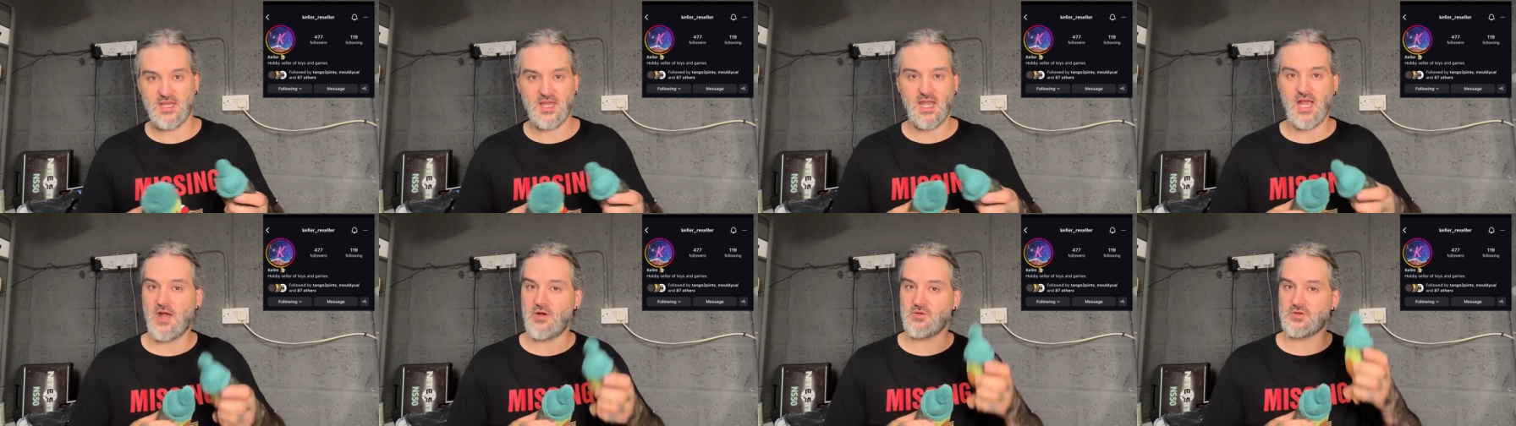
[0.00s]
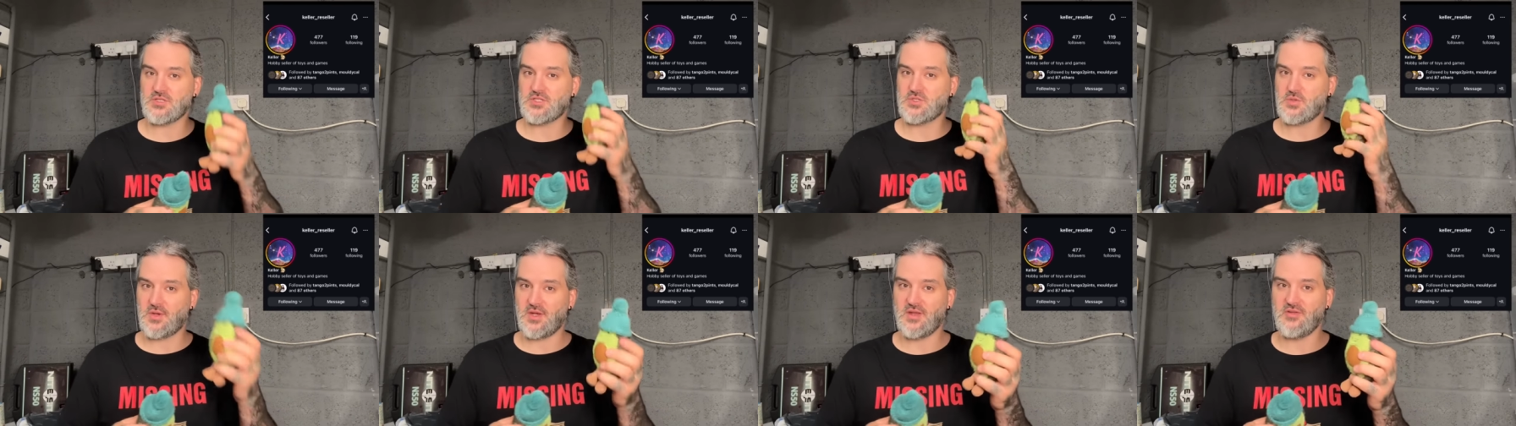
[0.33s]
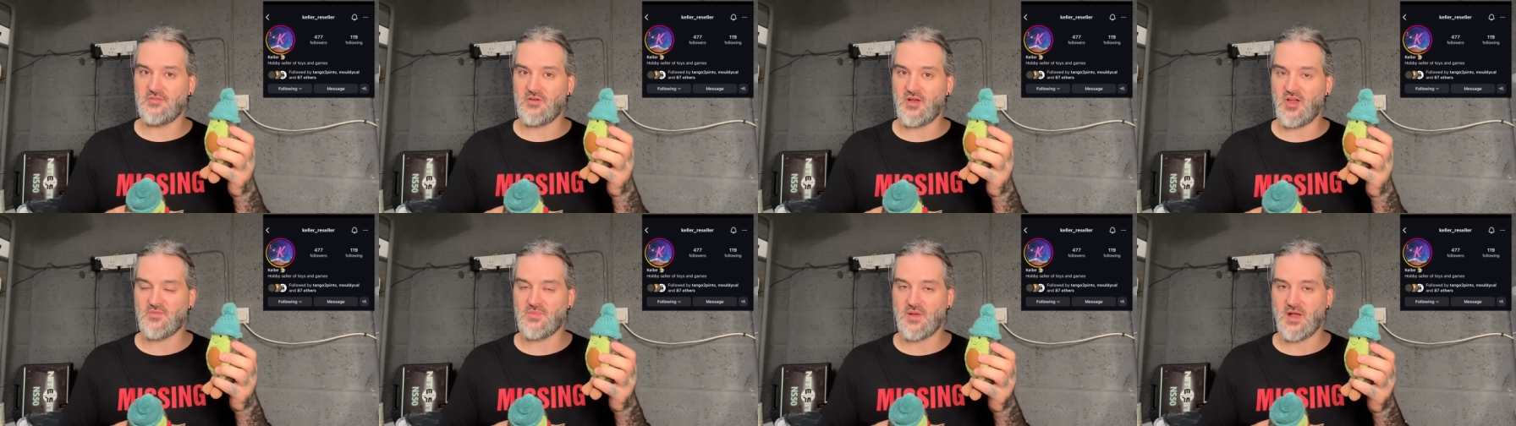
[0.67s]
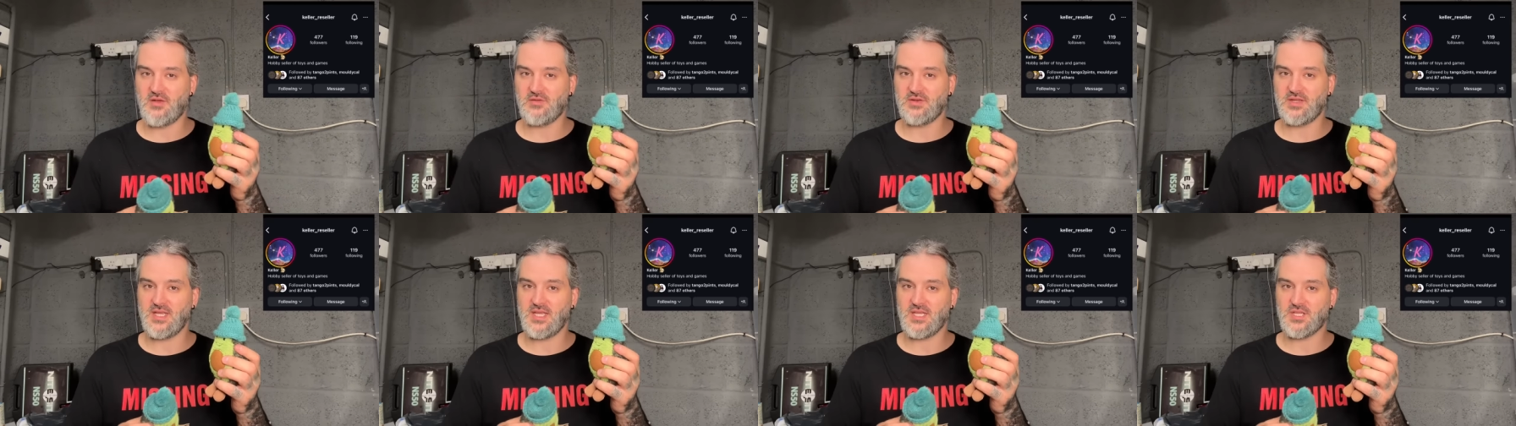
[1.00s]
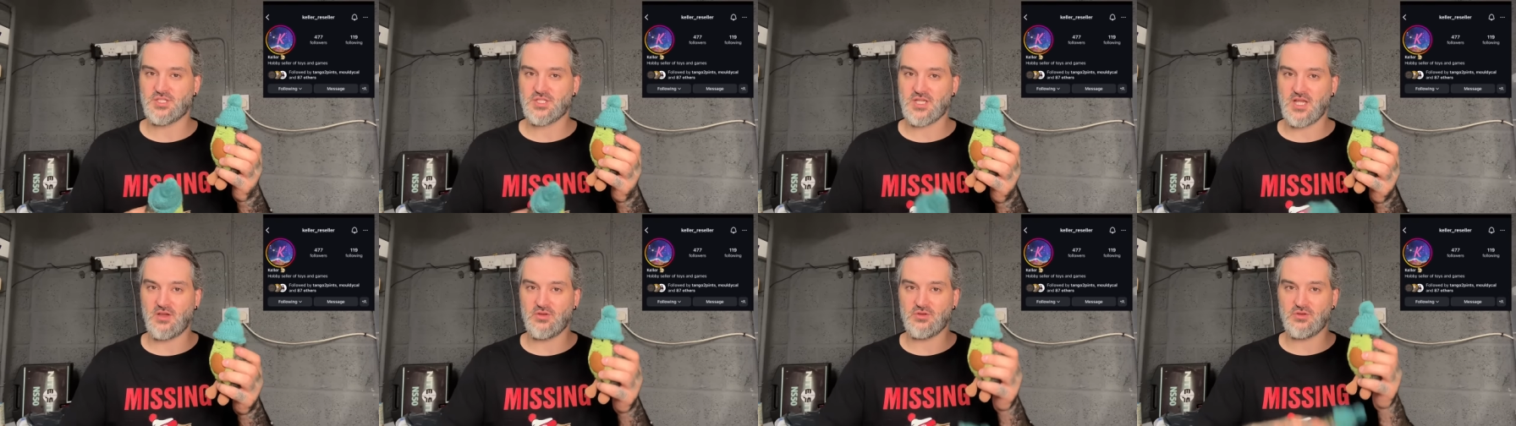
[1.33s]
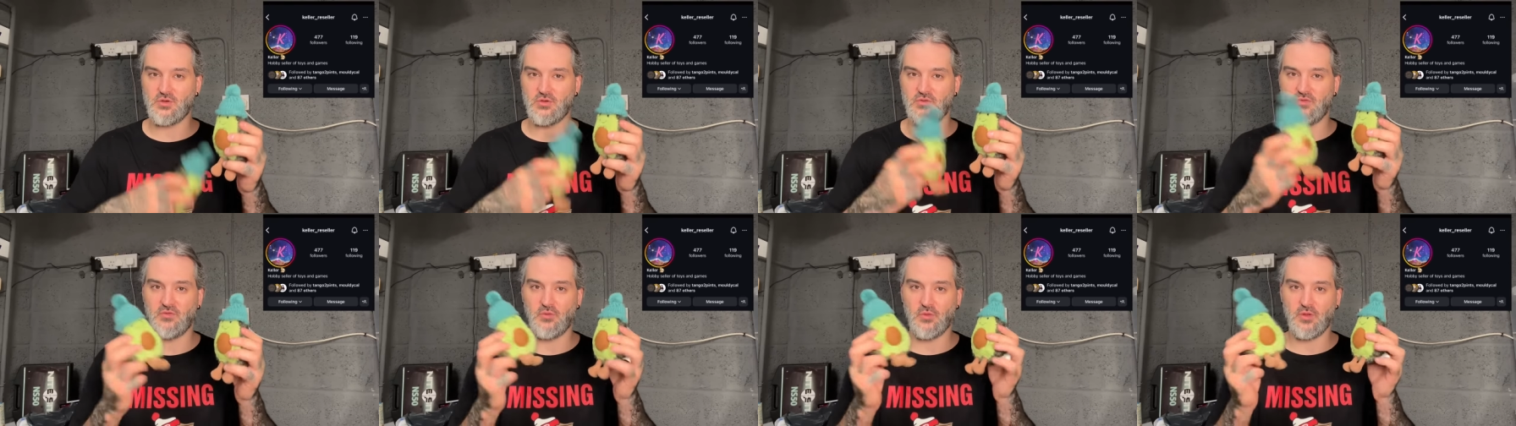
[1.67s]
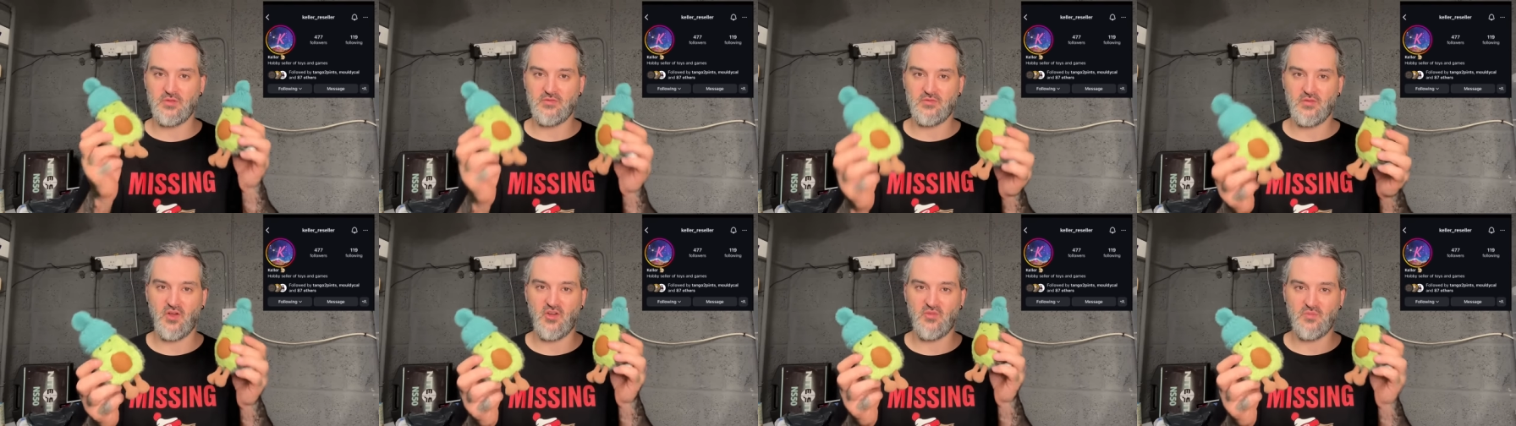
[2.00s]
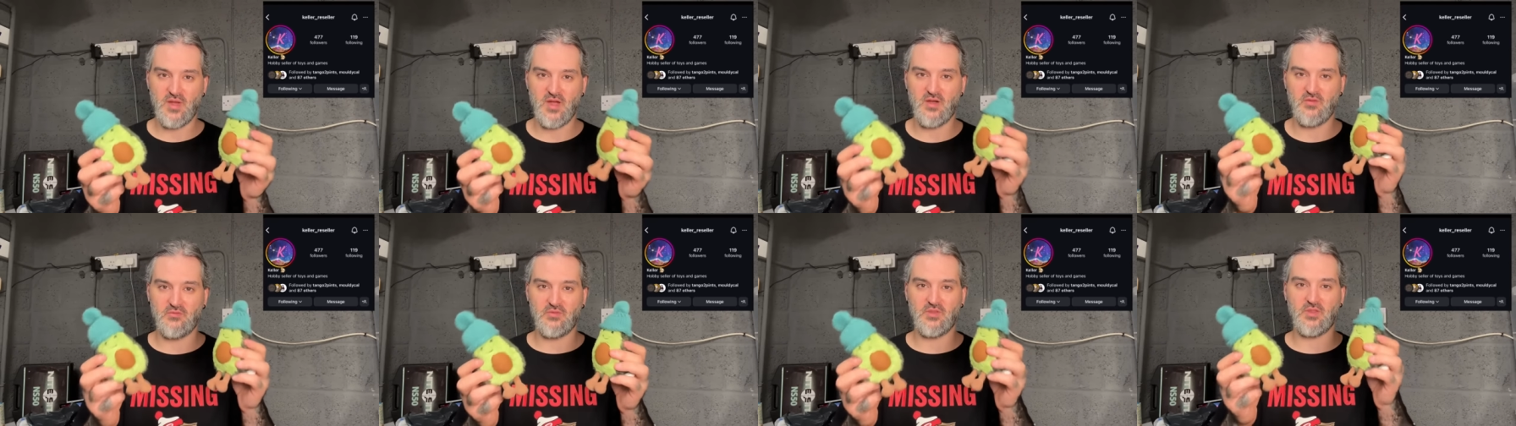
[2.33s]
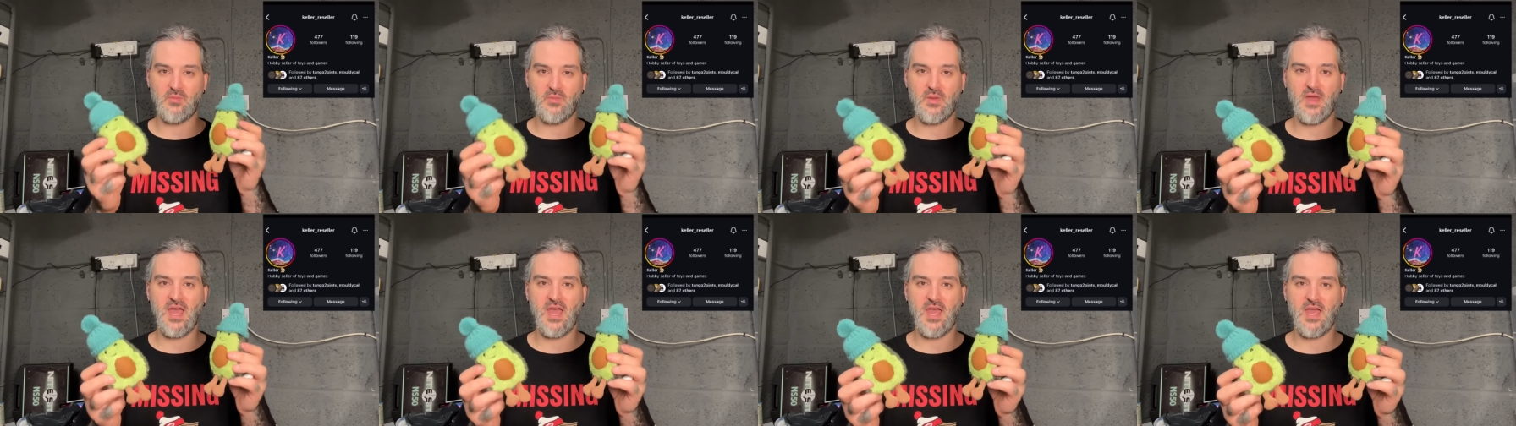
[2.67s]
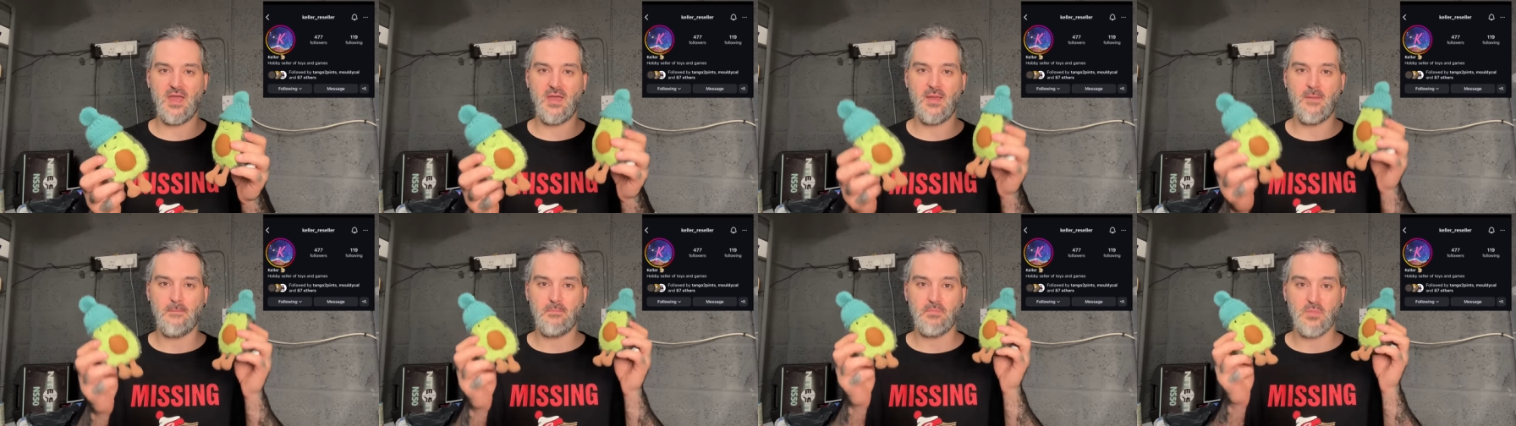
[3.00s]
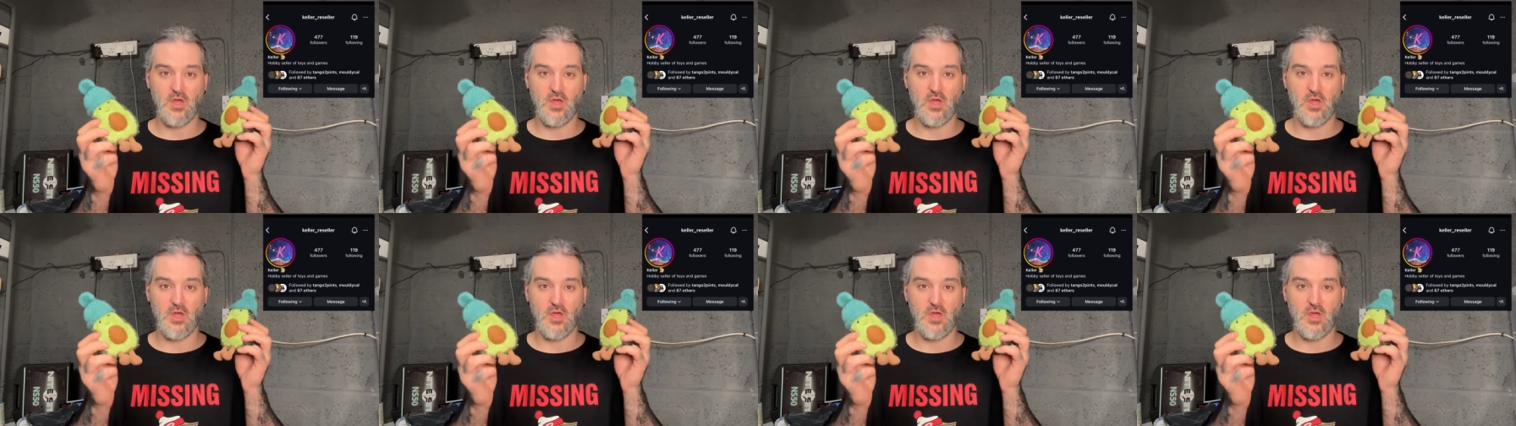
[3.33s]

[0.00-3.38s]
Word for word: how does £25 each sound or £45 for the pair?